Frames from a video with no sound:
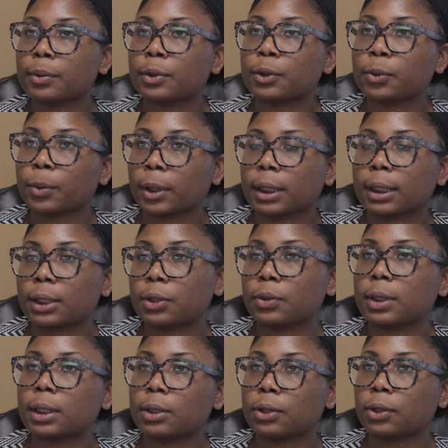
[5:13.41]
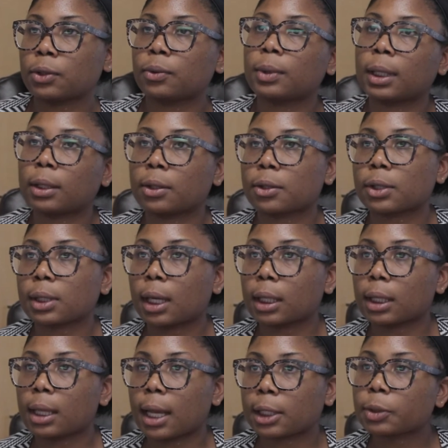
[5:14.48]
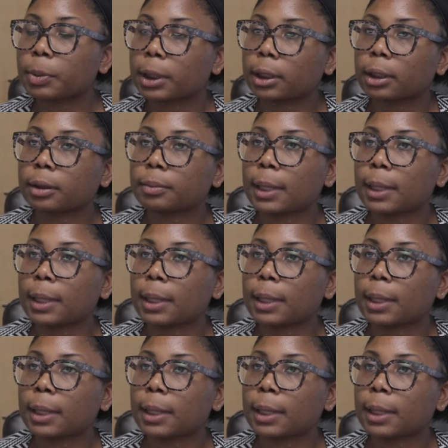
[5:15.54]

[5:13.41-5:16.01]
do work that you didn't do in your assigned class period.